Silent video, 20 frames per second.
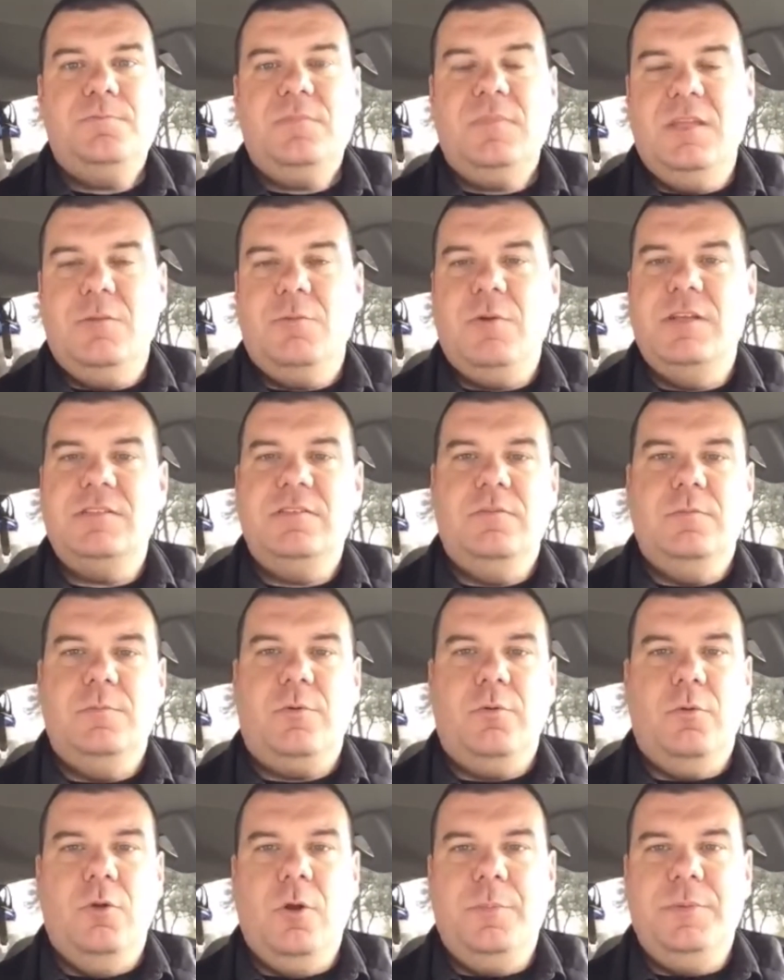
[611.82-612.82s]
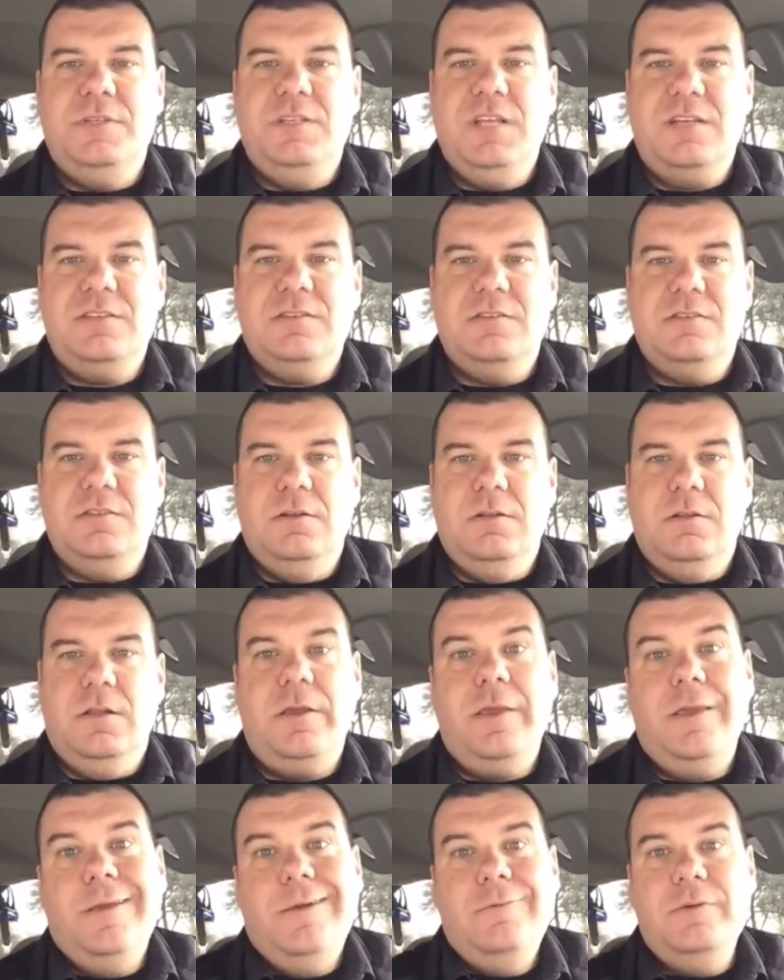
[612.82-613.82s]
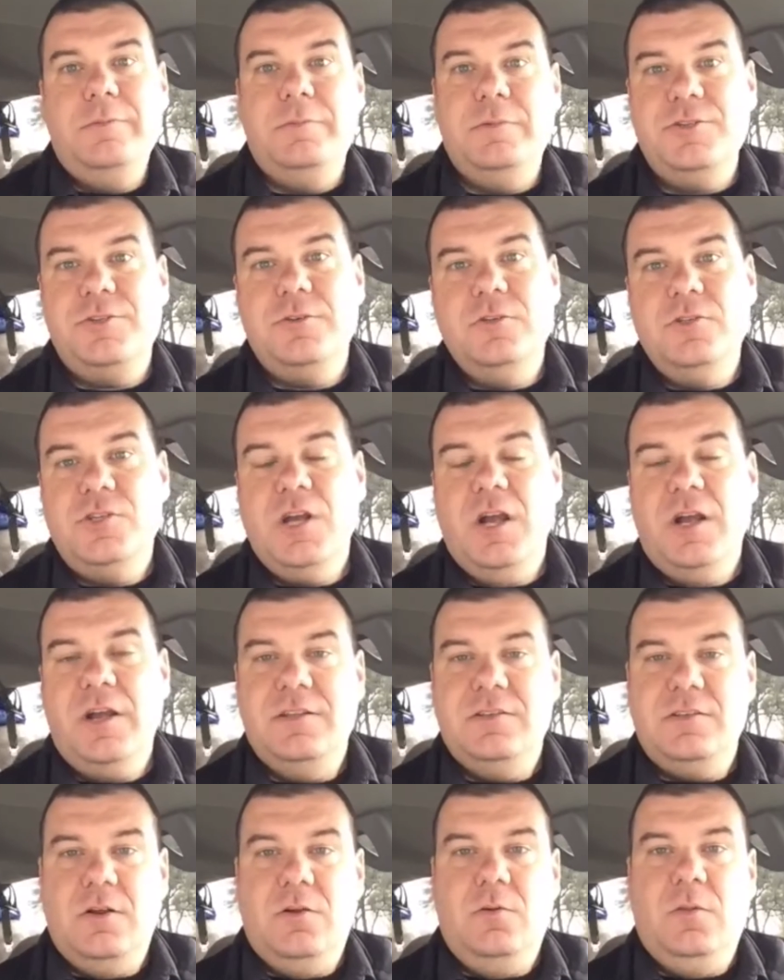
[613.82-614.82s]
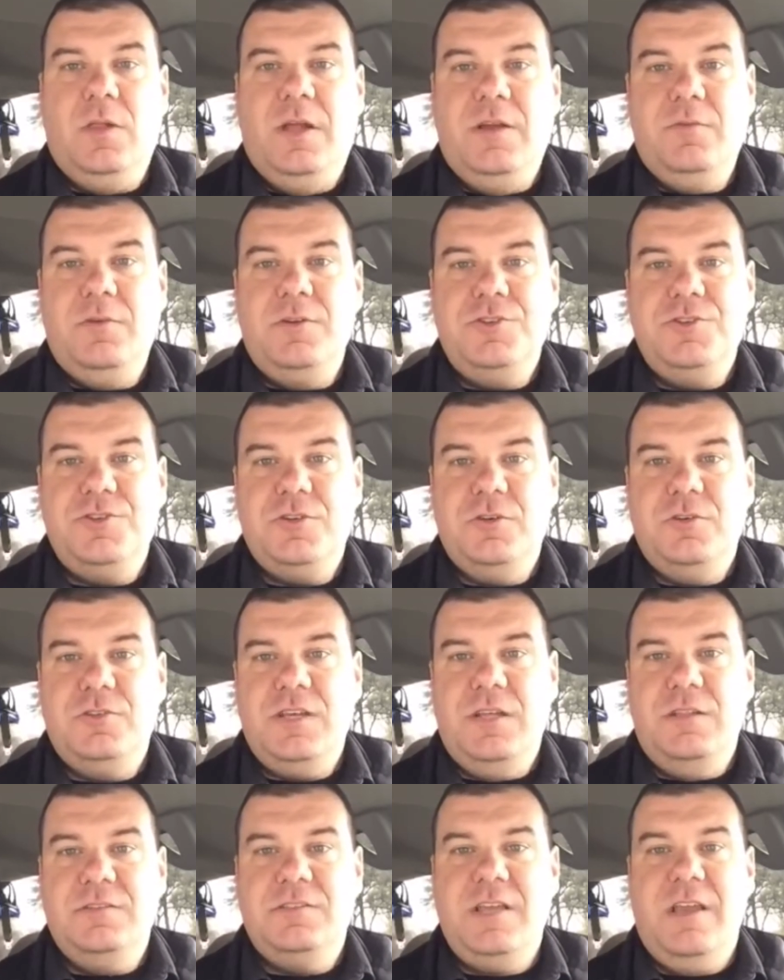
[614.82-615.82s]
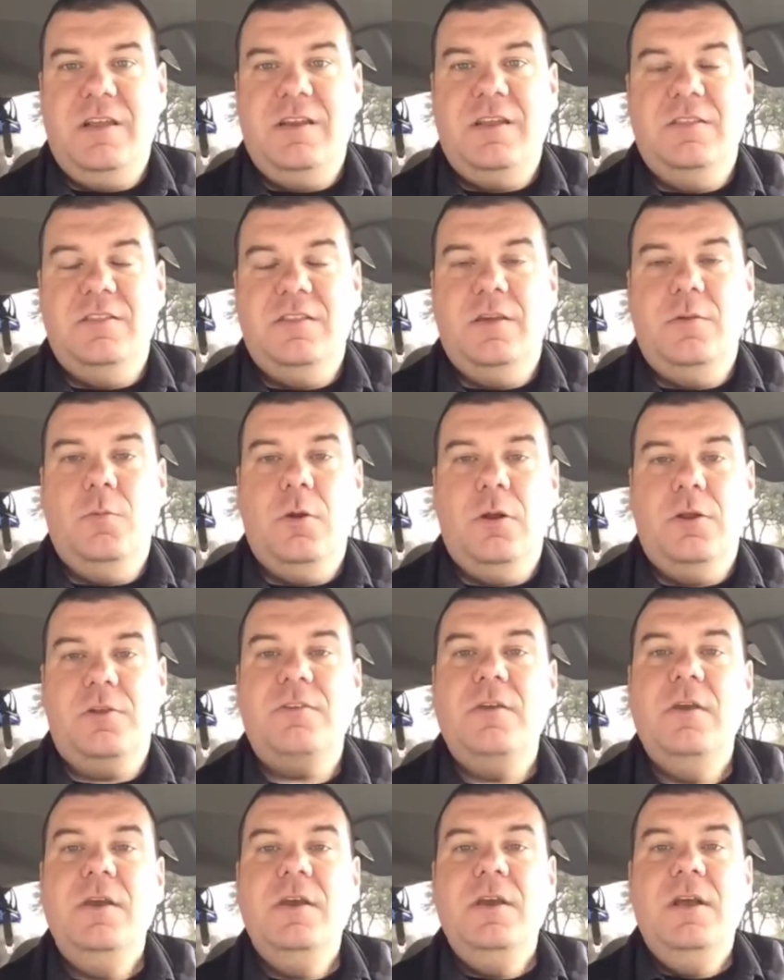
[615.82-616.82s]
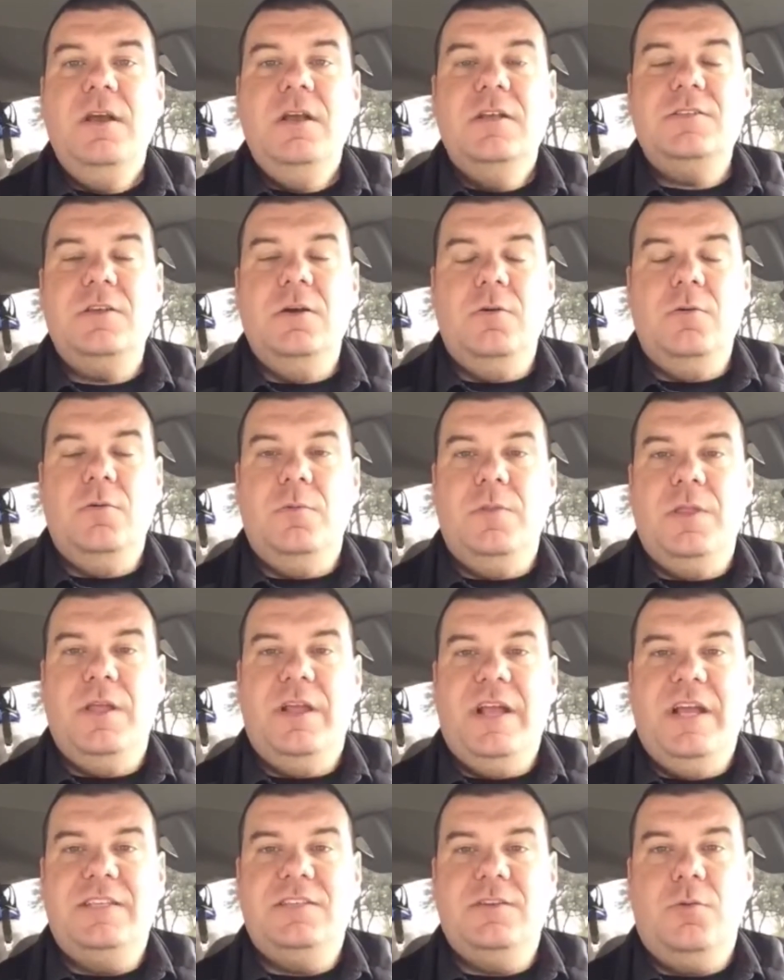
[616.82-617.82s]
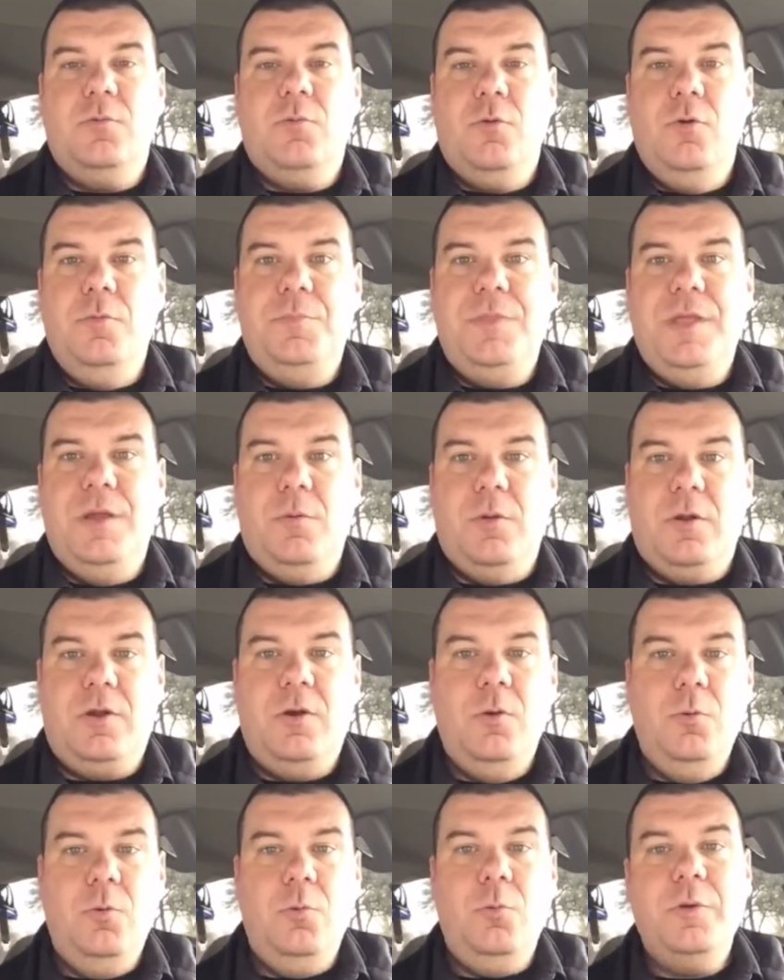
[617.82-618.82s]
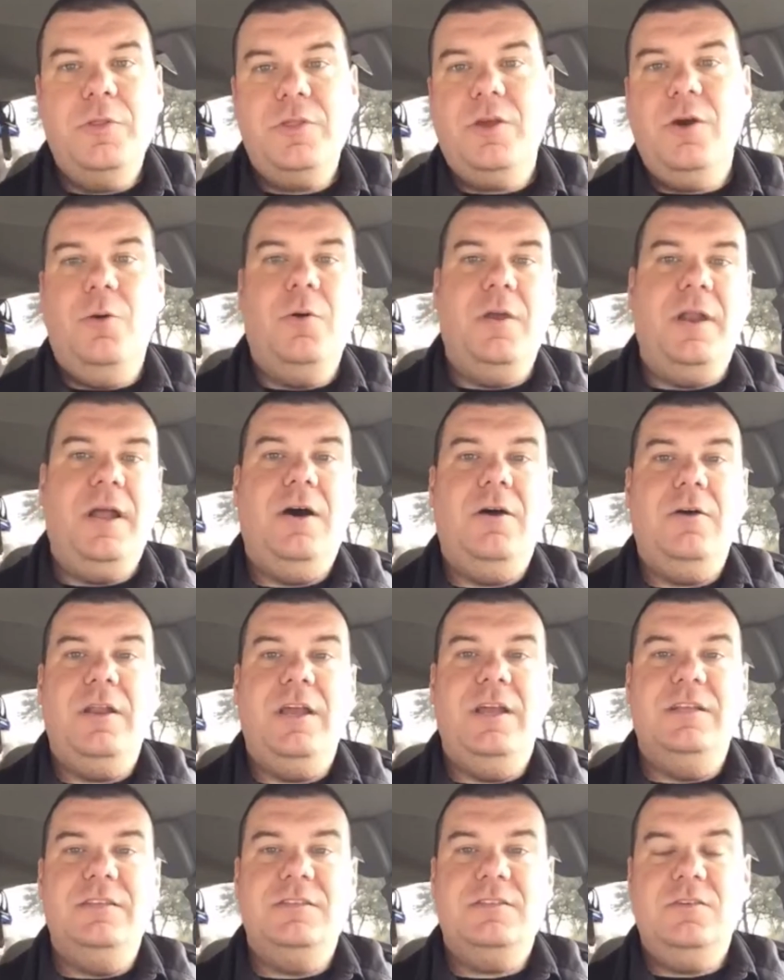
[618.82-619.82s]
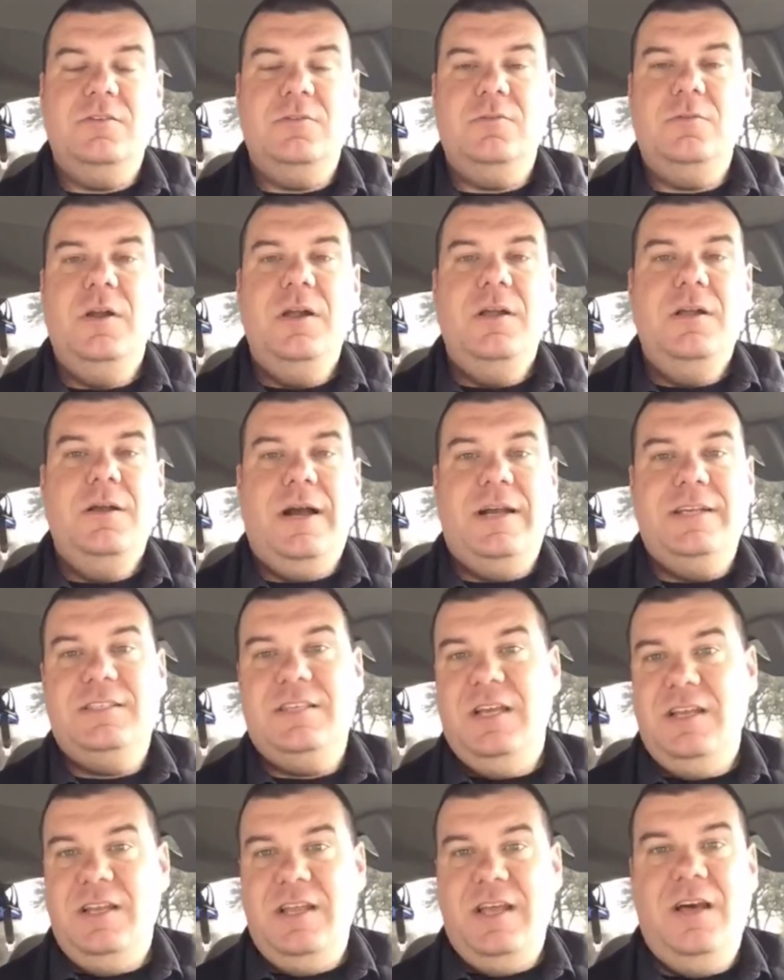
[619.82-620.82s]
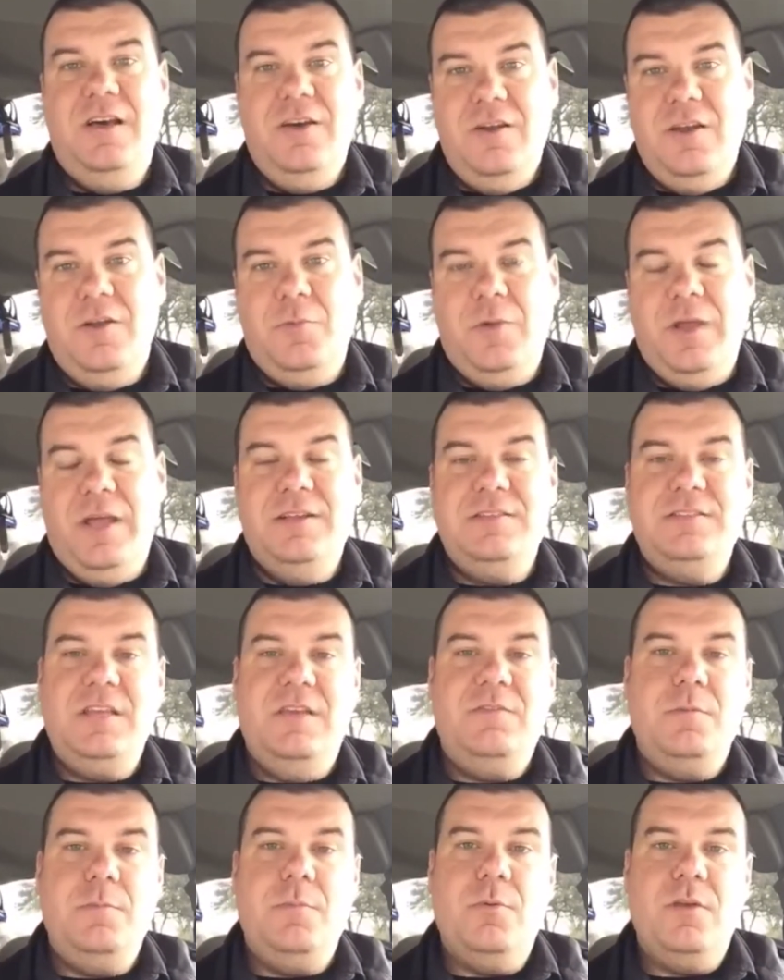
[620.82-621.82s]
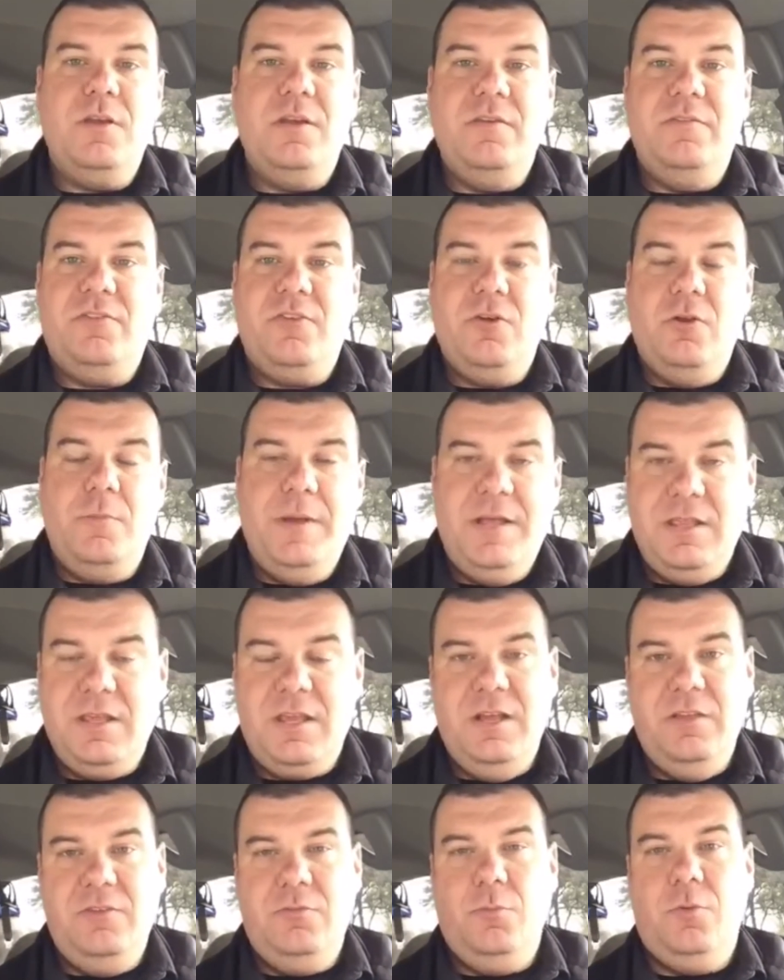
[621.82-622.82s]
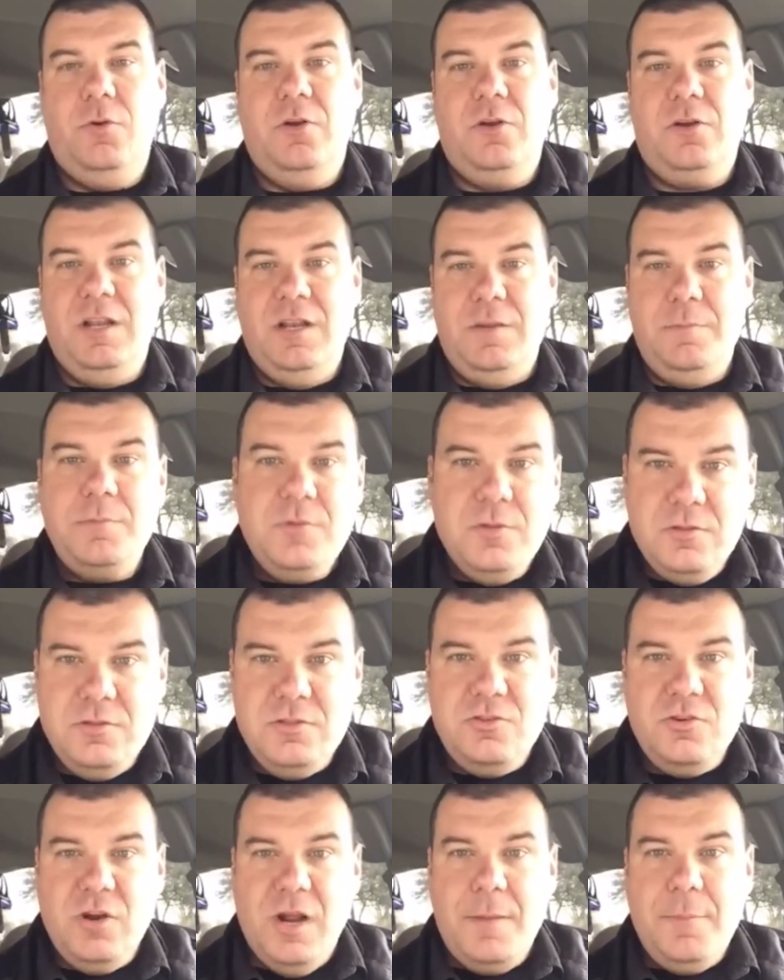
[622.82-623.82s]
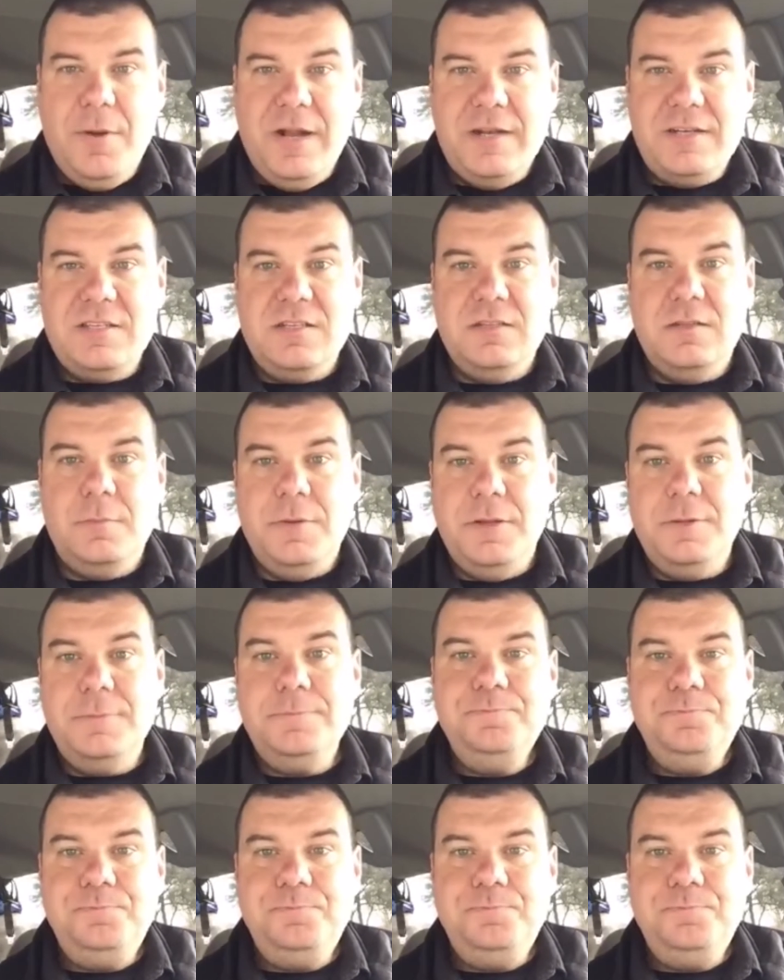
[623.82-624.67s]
the rest of them grew up in Texas, and they're like, yeah, we've been shooting shotguns our whole life. Why don't you show us how this handgun thing works? So as a group, they were cool with going out, and so I sat down, we had a safety brief, showed them how the guns work, let them drive practice a little bit.